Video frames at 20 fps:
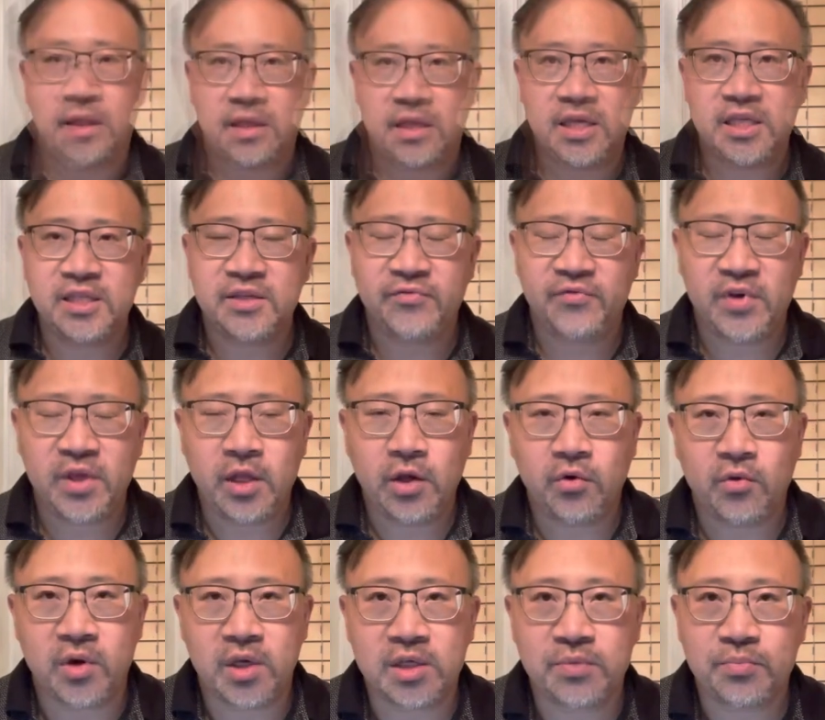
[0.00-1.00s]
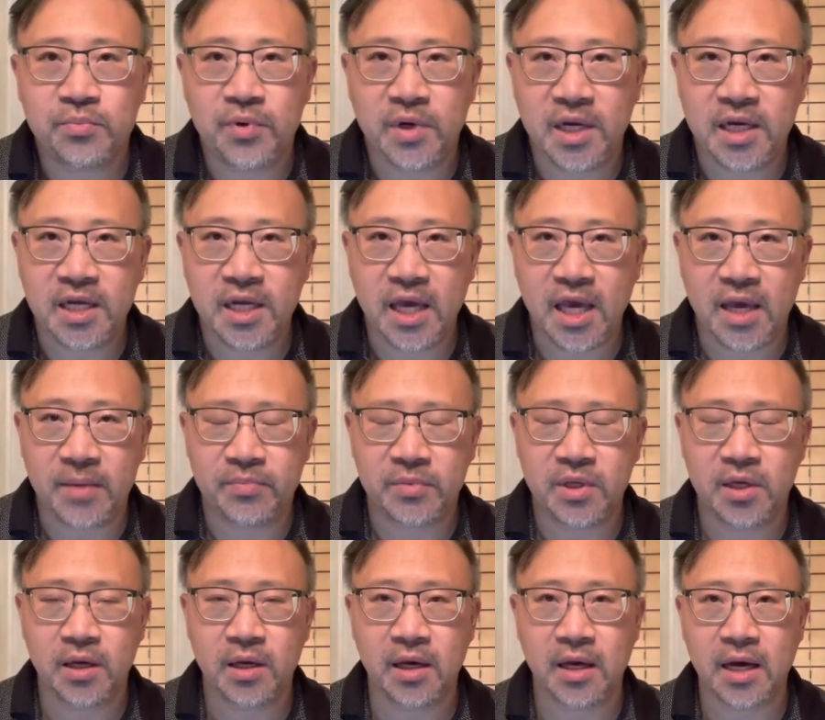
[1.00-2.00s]
This video is
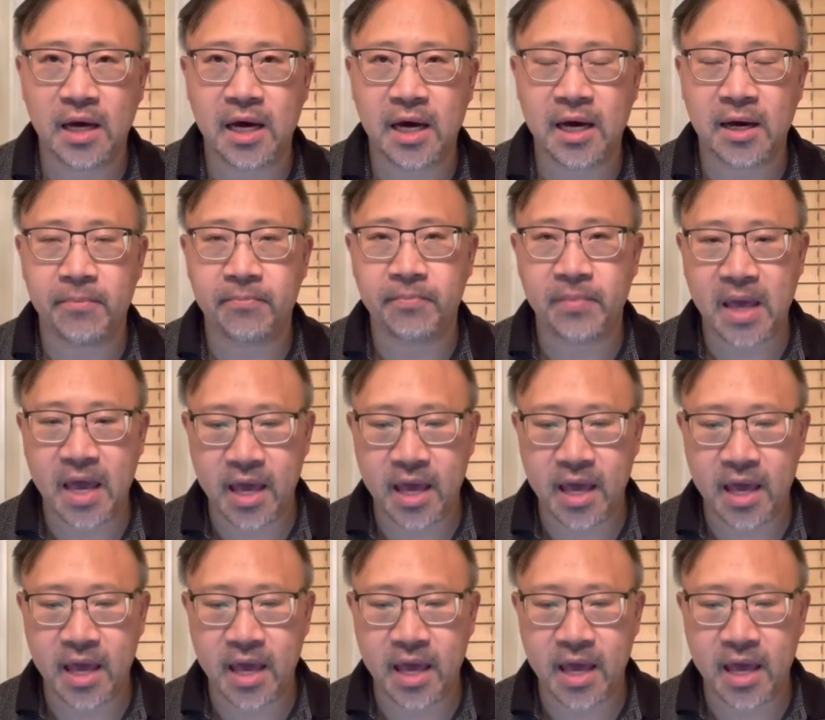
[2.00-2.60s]
pre-taped um,